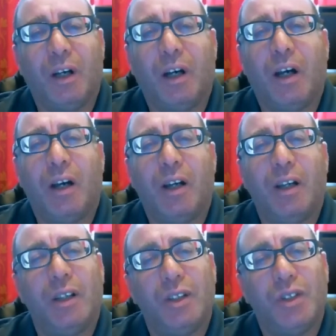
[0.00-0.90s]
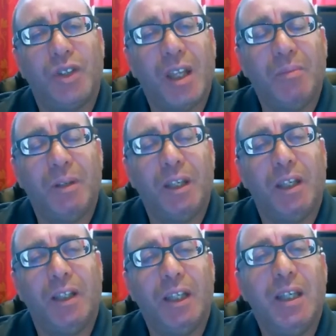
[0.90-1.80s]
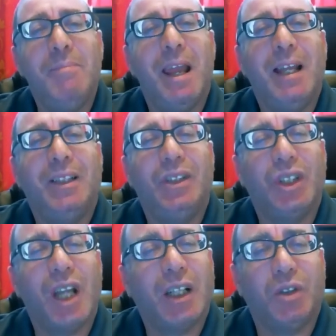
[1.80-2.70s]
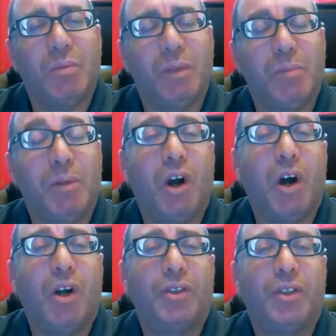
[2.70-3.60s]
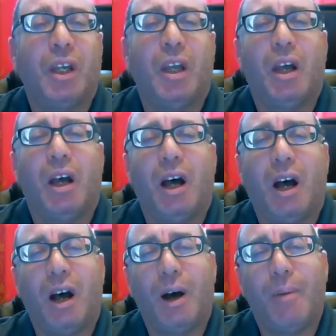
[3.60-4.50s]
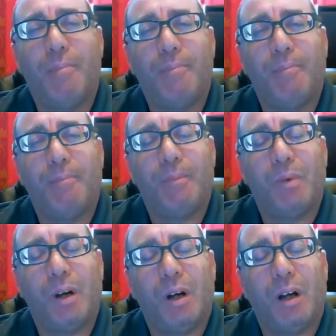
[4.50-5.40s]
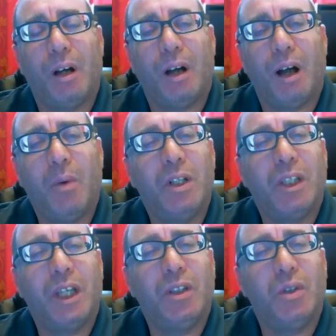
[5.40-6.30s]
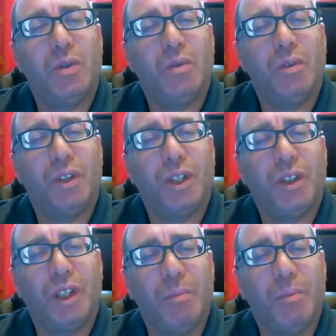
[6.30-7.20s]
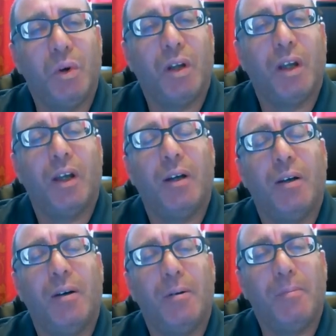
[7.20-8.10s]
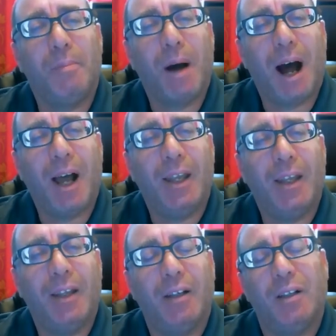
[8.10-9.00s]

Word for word: uh, send me an email directly to me because um, I will send you this ebook by